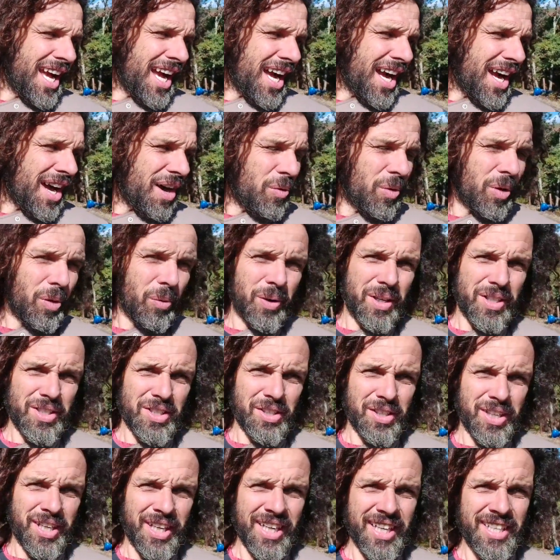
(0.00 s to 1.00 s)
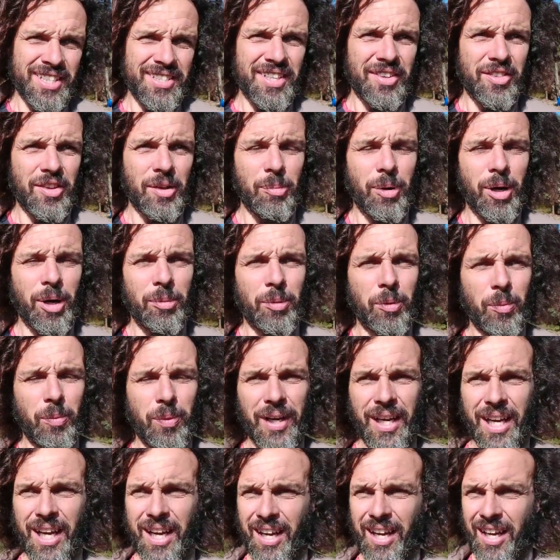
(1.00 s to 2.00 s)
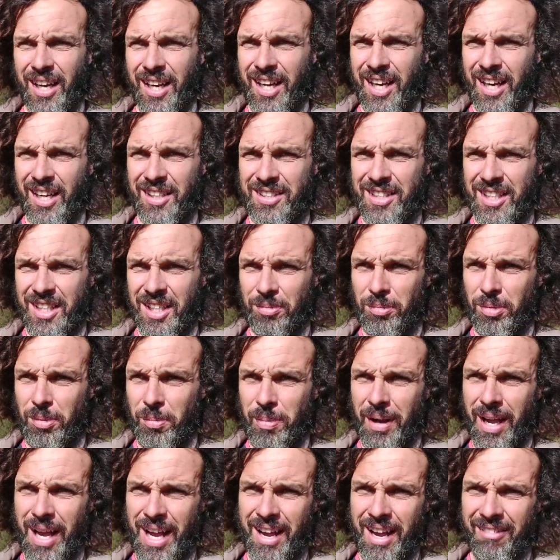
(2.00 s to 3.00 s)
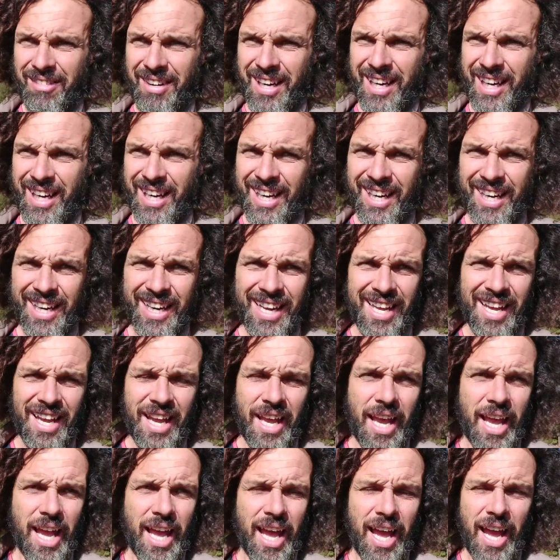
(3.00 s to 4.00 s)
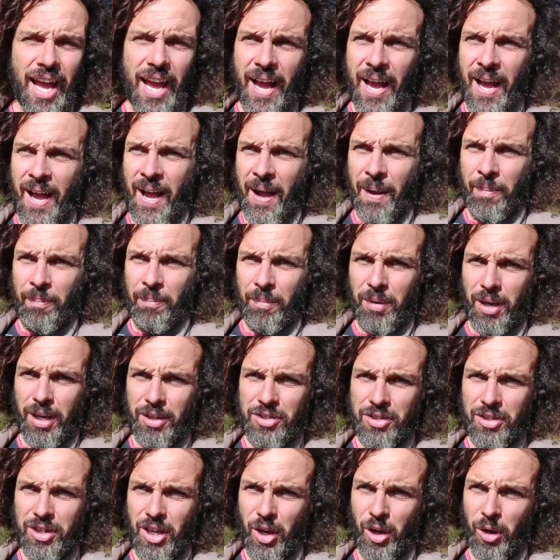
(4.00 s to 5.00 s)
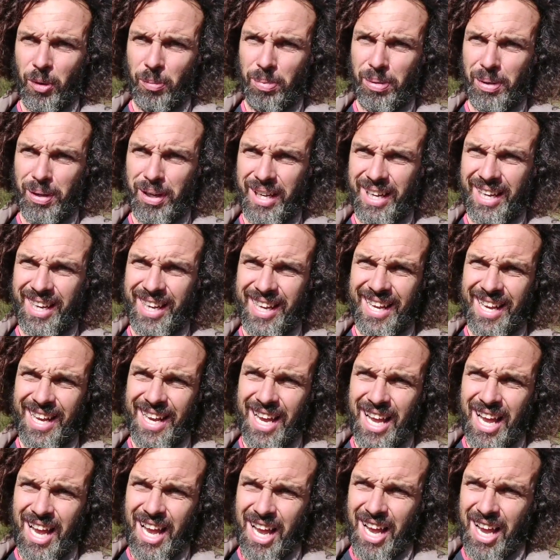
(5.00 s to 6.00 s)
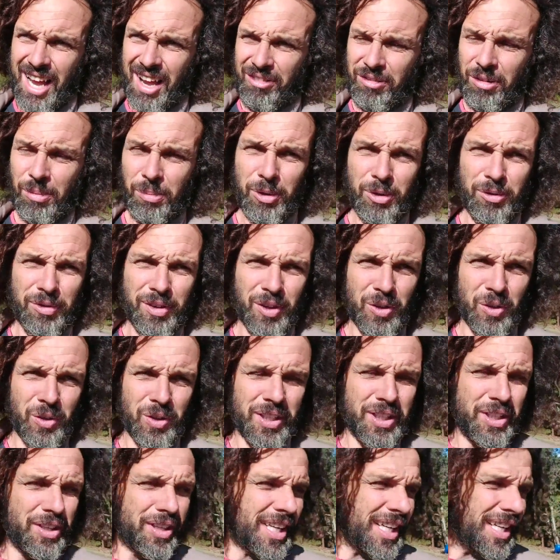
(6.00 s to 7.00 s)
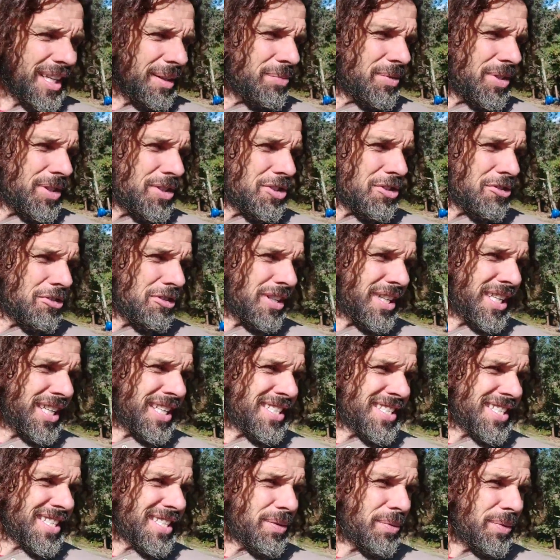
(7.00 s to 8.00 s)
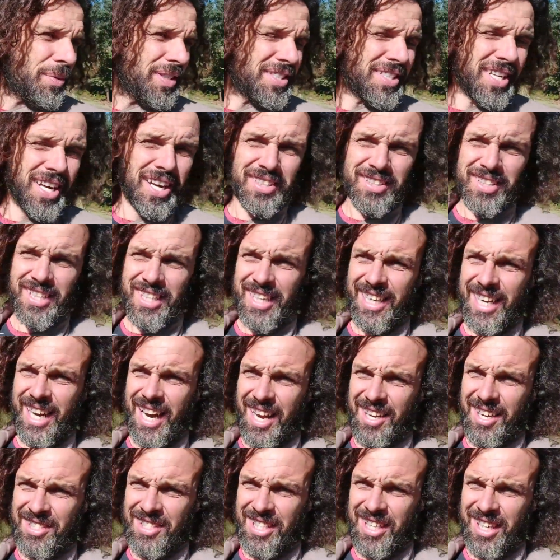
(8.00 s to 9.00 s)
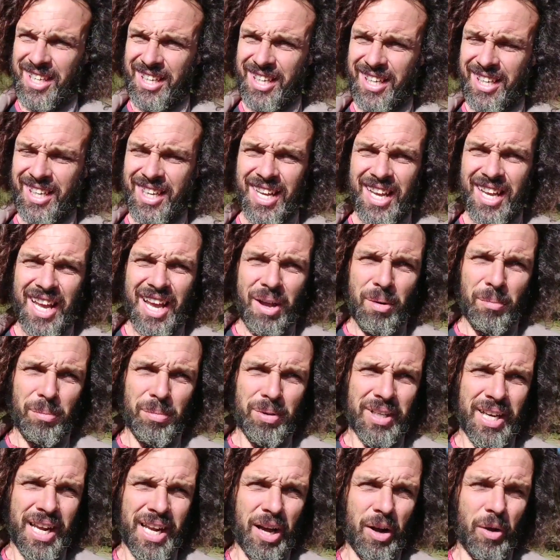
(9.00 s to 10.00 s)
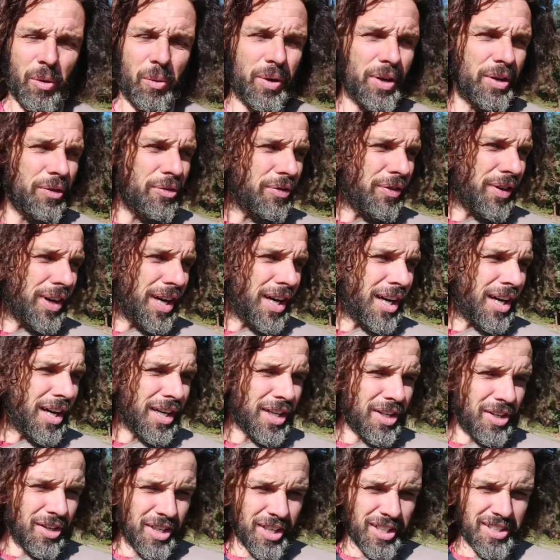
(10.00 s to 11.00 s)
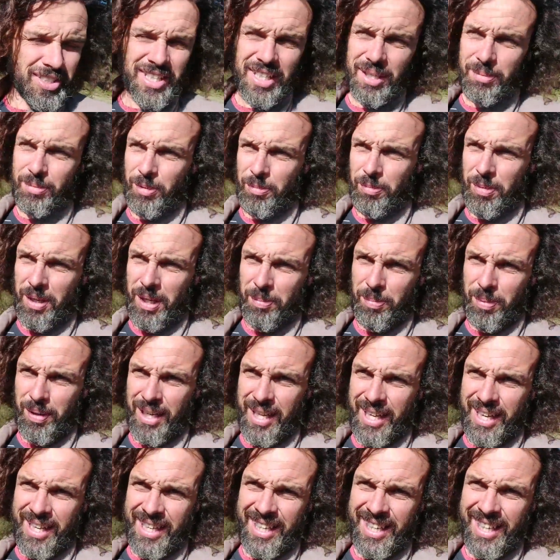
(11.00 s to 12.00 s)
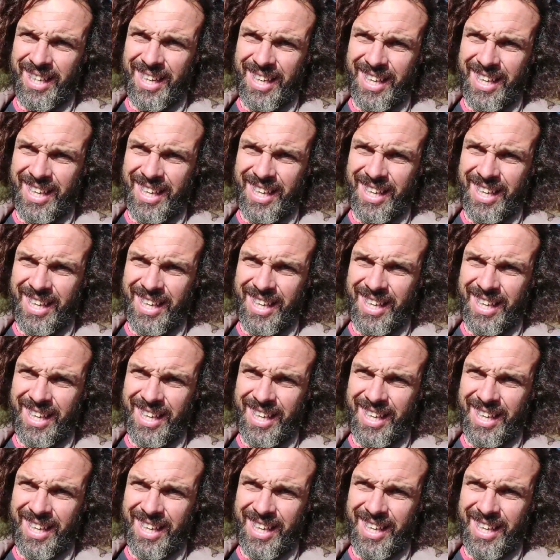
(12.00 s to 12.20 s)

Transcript: What we're doing is at the moment we are cutting and preparing a slope, removing all the eucalyptus trees. We started it last year, but now we've got a team of people in.